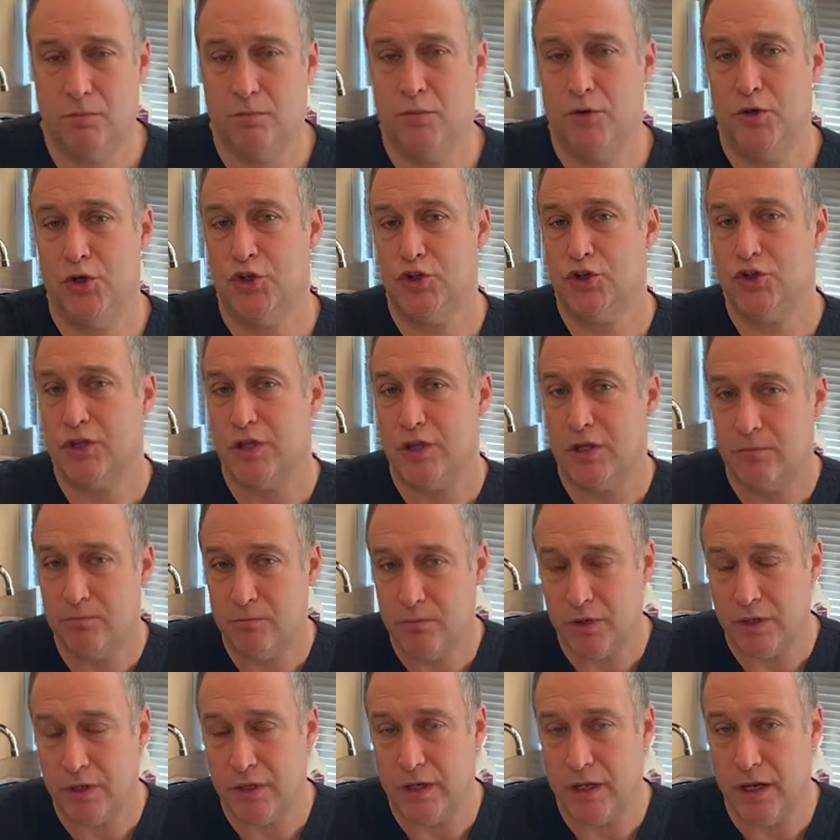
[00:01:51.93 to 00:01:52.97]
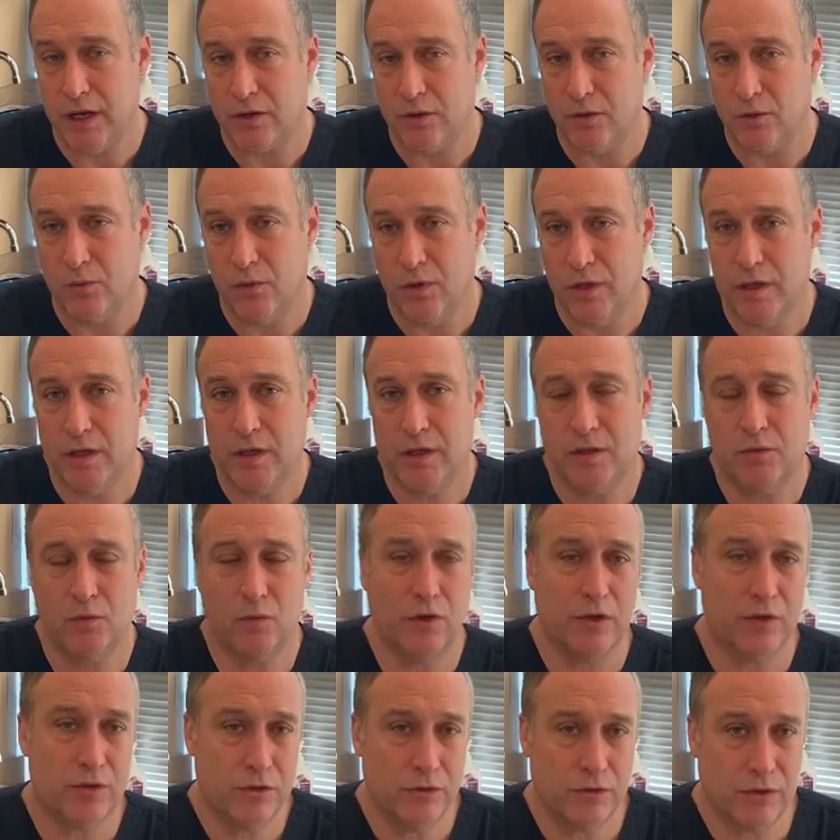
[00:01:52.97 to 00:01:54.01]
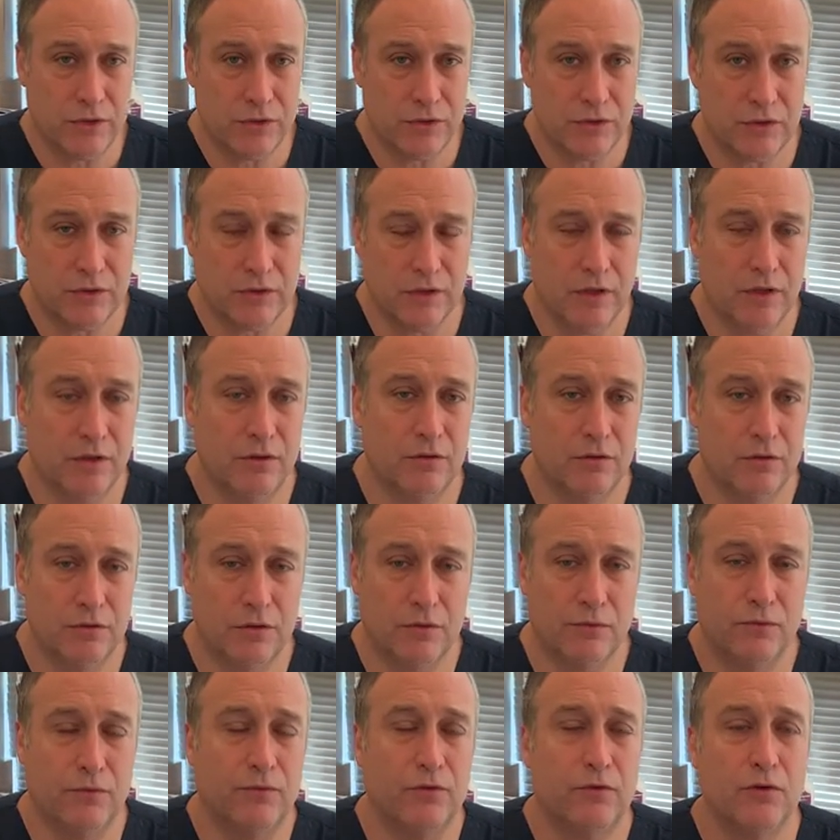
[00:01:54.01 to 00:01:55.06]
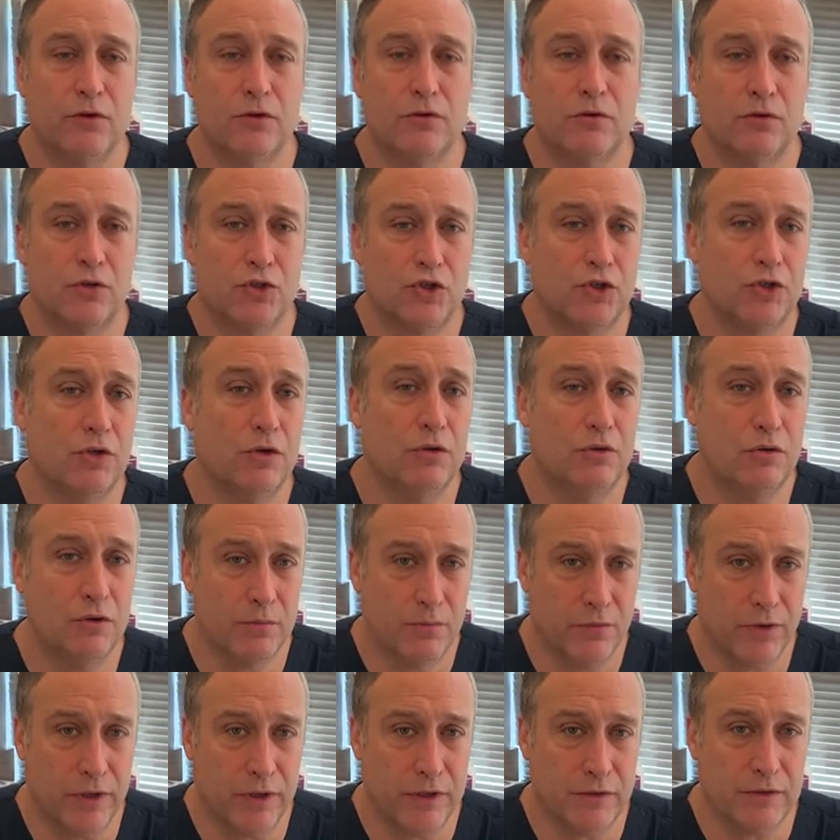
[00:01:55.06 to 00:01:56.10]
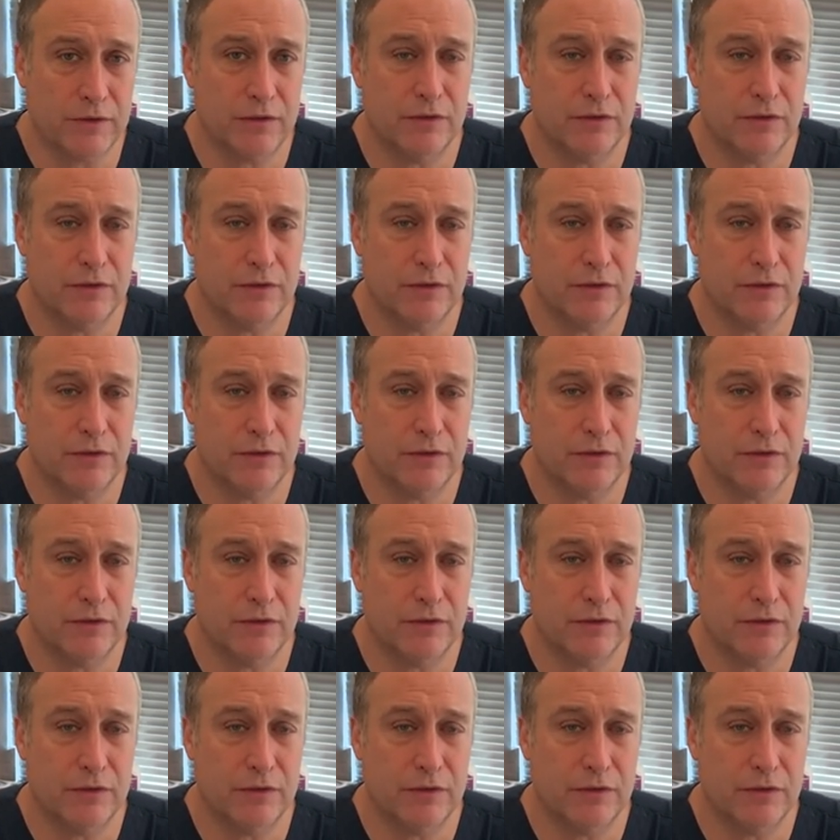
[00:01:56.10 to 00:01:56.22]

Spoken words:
push the implant out of the way in one direction or another to further show the breast,